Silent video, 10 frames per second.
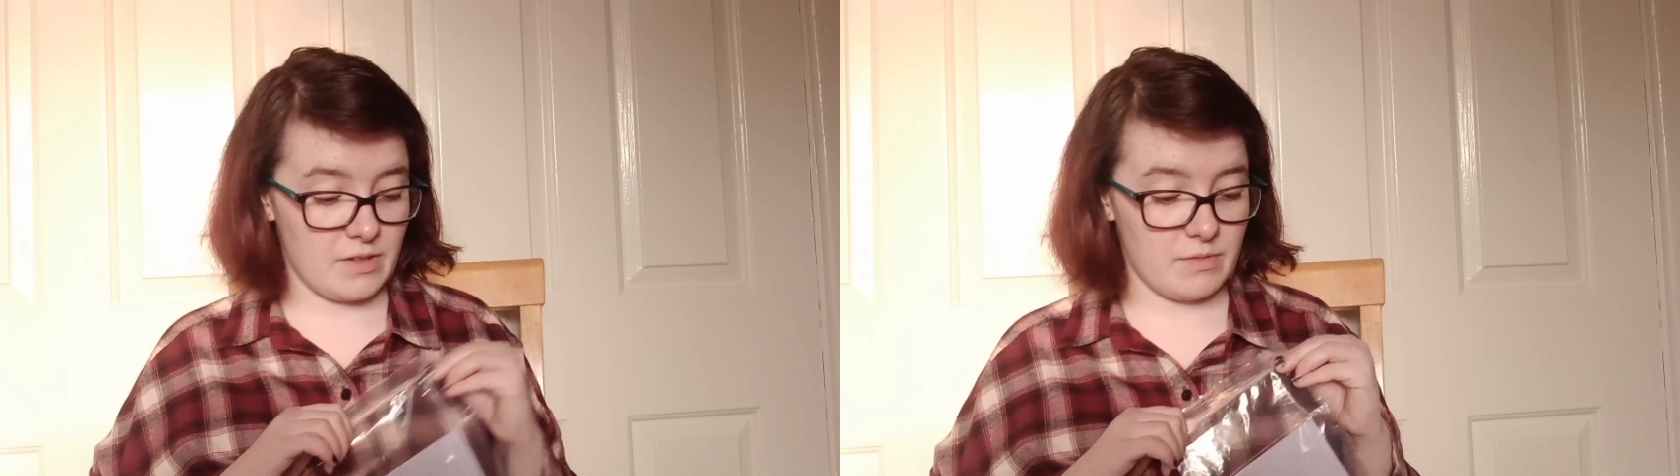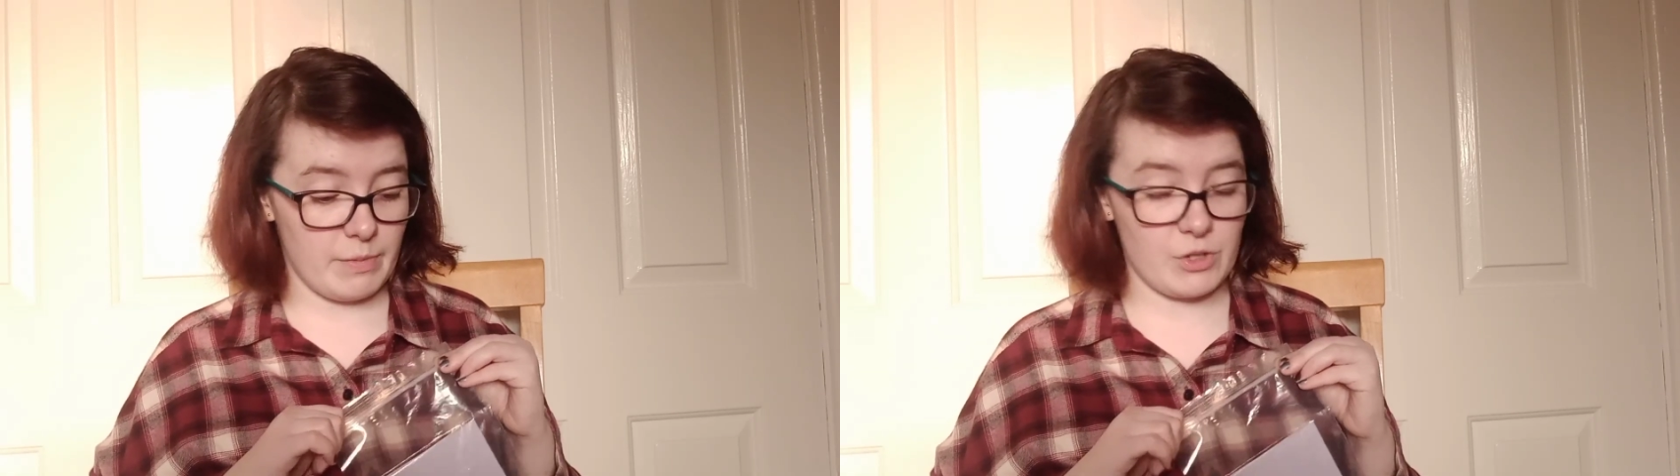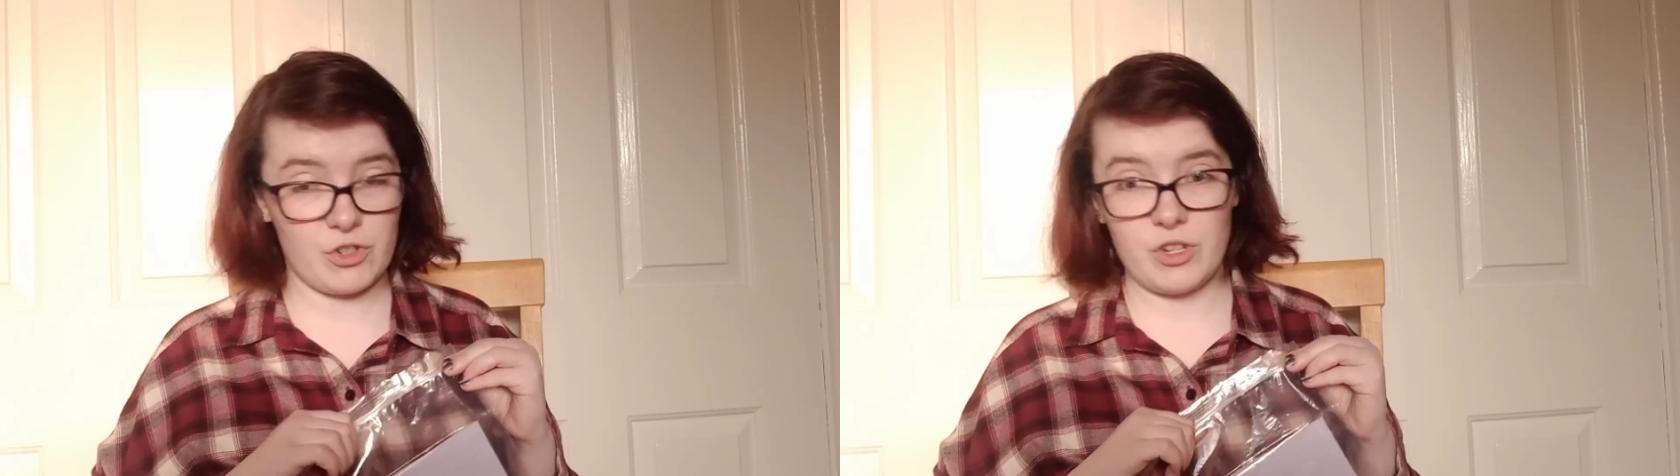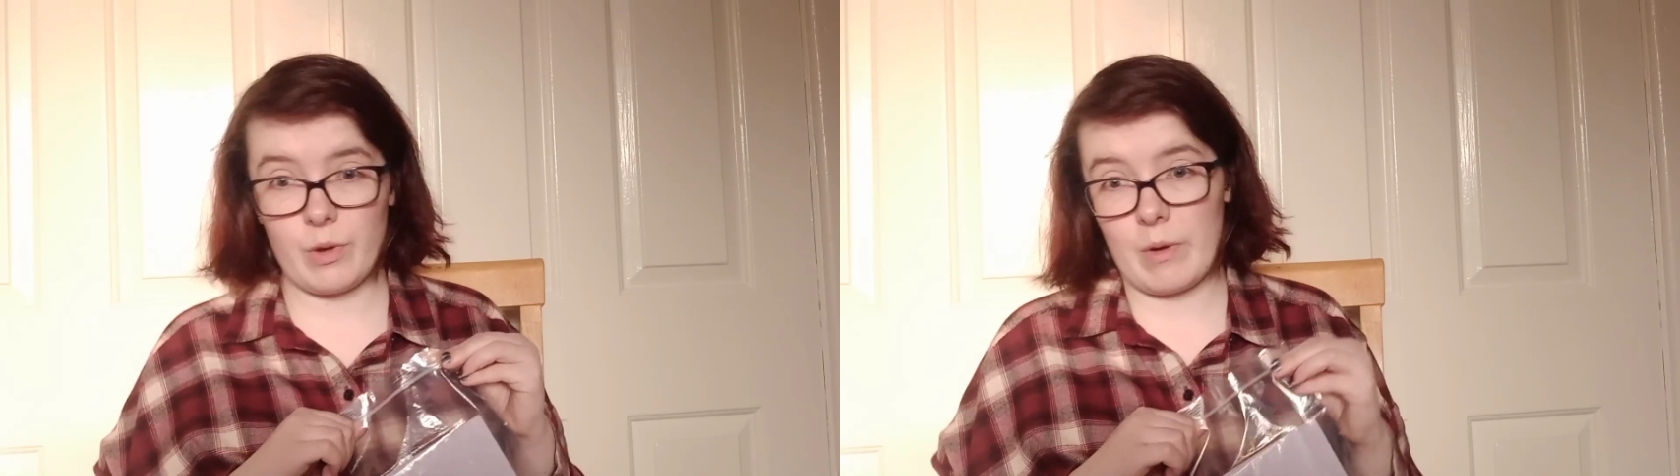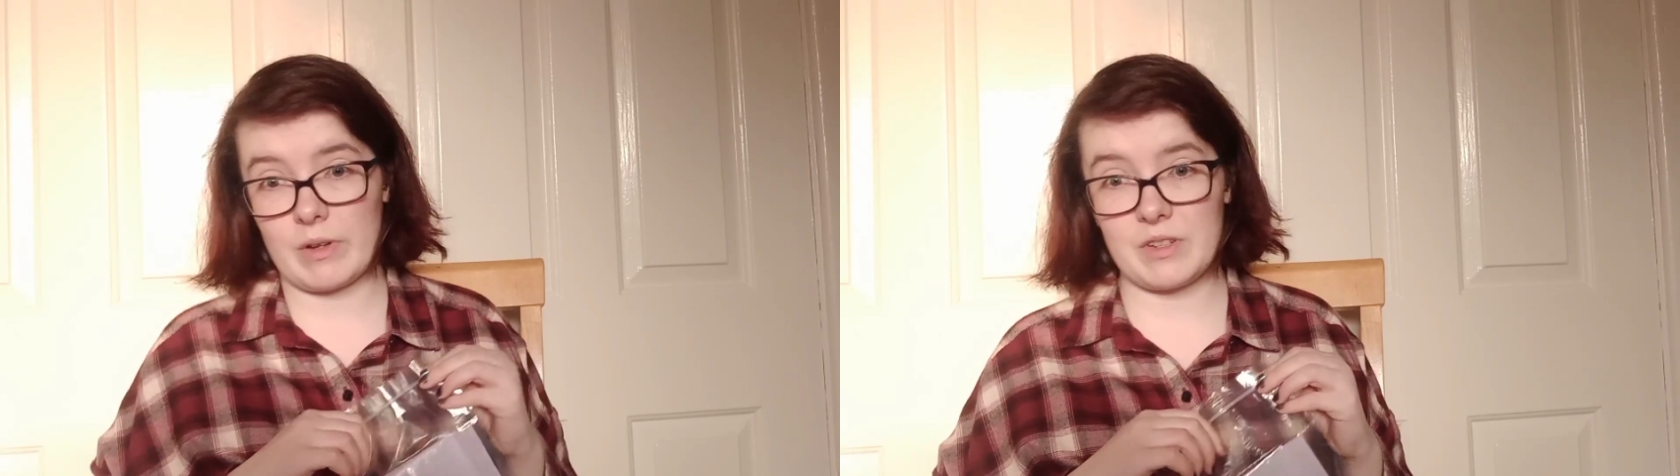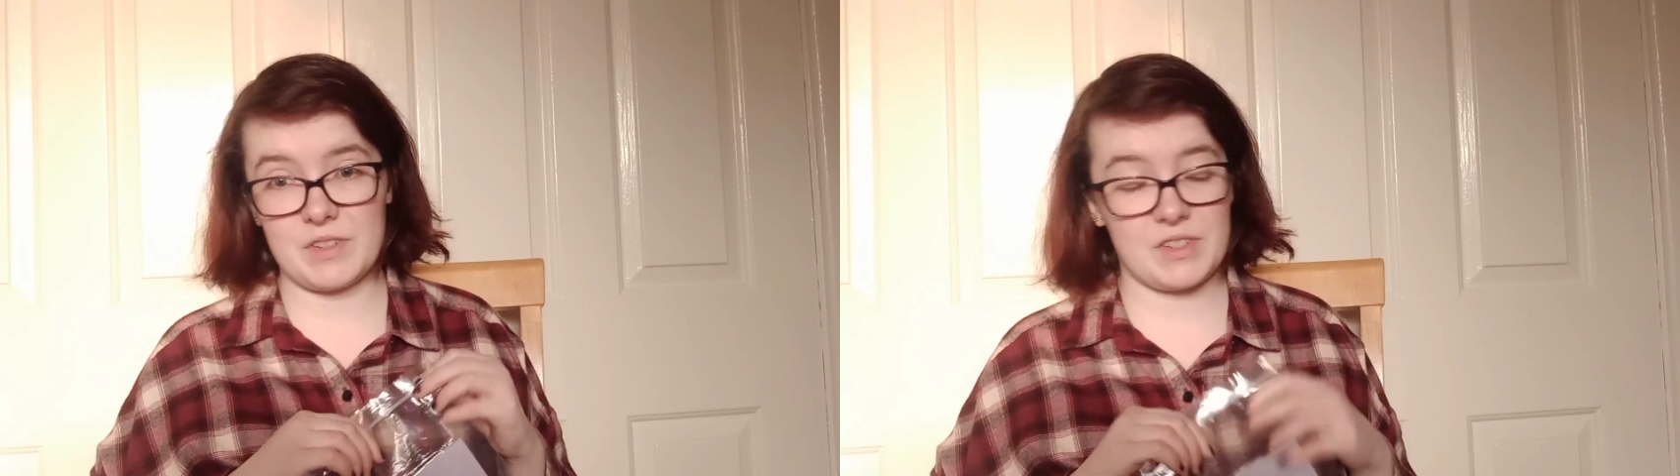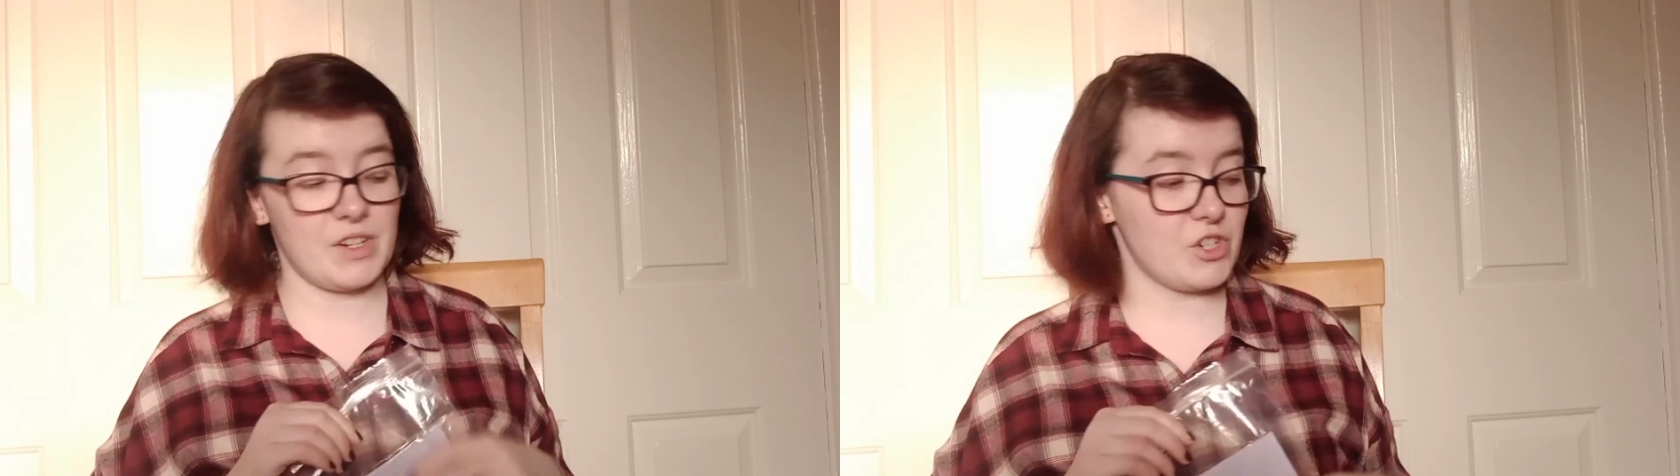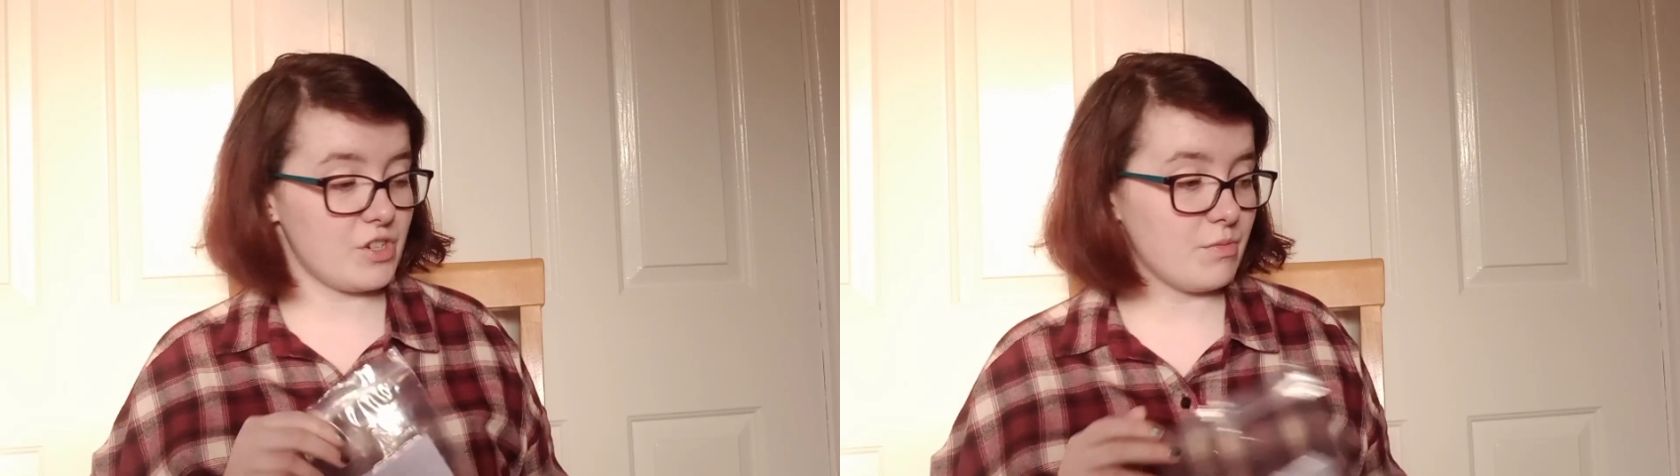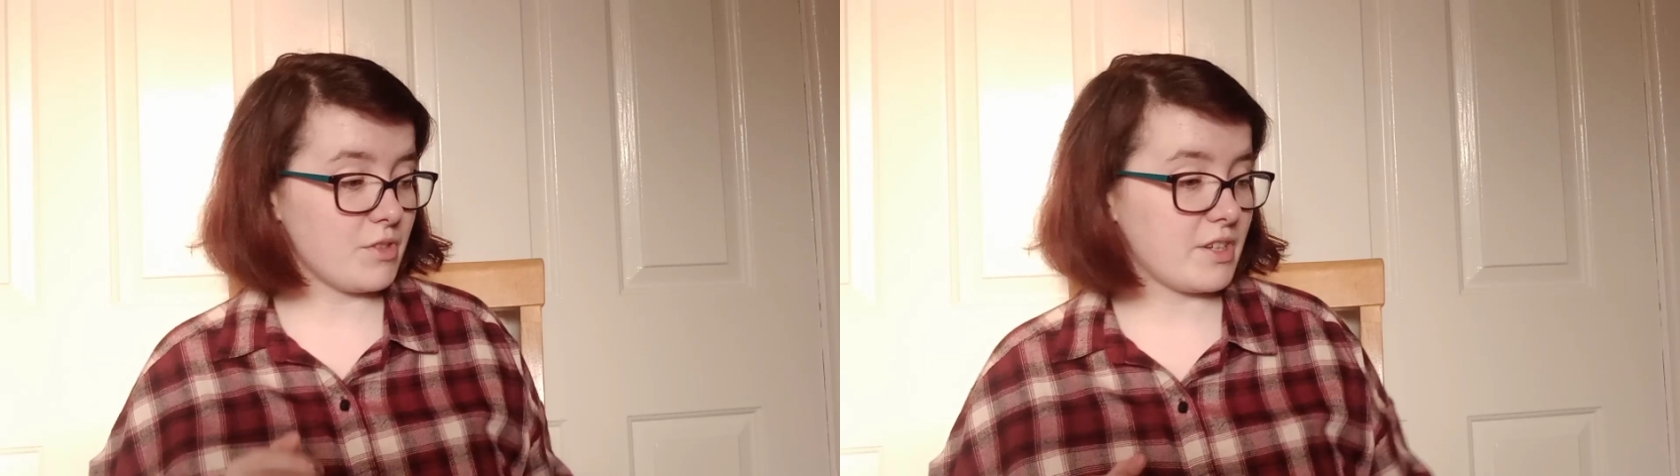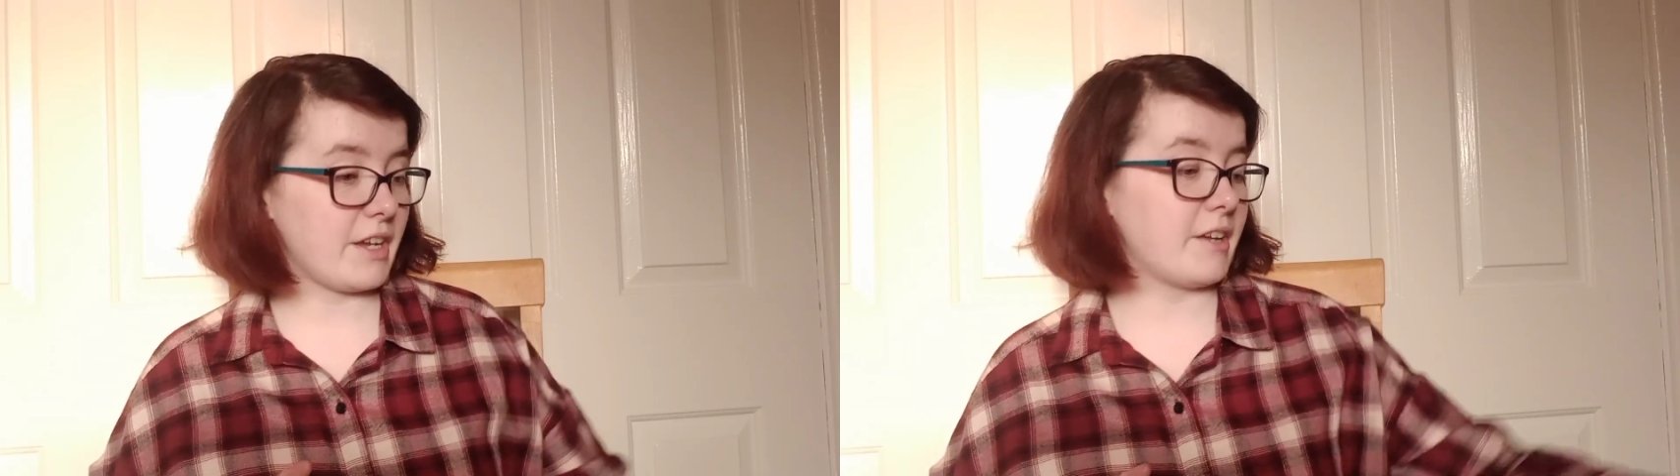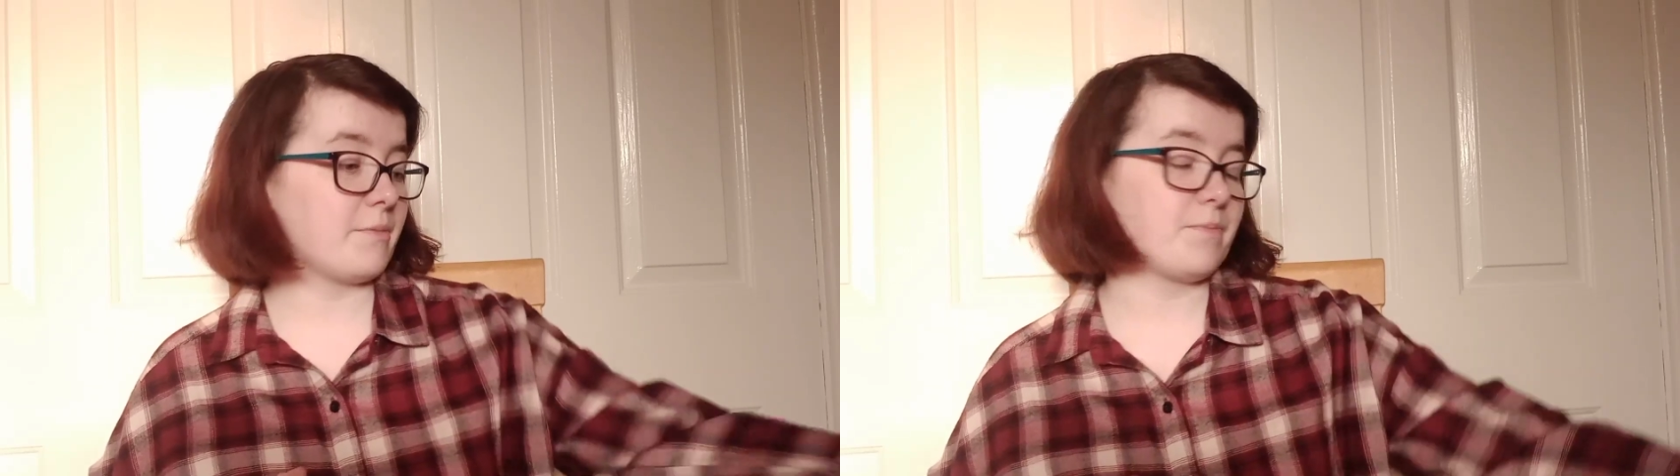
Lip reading: I just knew I wanted to stitch it and was like,